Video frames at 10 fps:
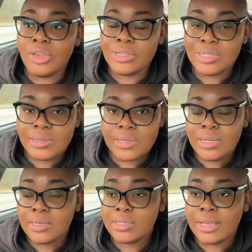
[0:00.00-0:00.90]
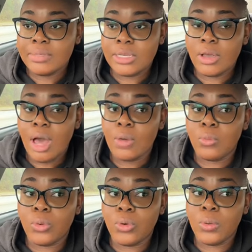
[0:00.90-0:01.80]
and they're into sin and deception,
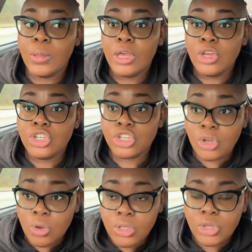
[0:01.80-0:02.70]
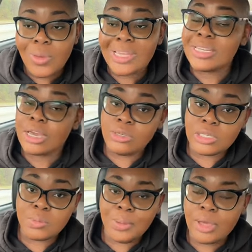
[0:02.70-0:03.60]
God will show you and tell
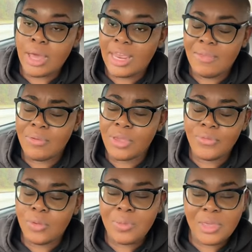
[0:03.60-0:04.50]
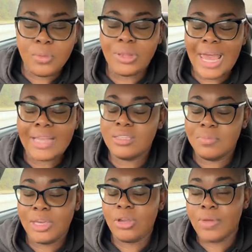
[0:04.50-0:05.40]
you to speak on it. And very few people like
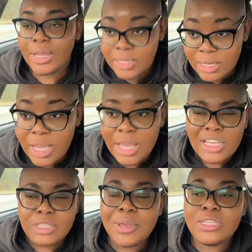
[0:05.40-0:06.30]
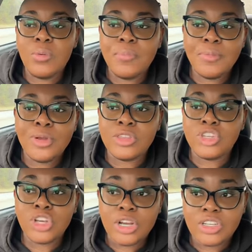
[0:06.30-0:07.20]
to be corrected, especially when people are in
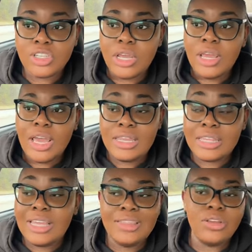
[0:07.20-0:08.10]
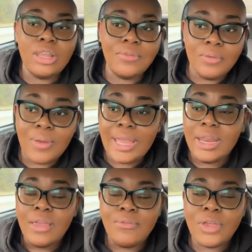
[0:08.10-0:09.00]
the church and they think they're living
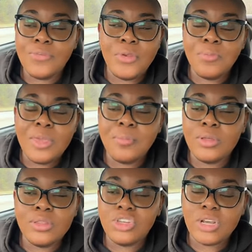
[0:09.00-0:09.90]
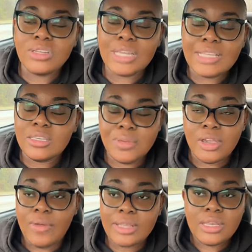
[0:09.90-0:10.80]
right. Very few people in the church like to
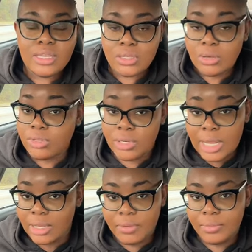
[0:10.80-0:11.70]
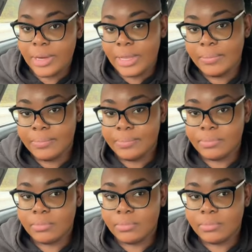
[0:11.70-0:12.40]
be corrected and told you're not living right.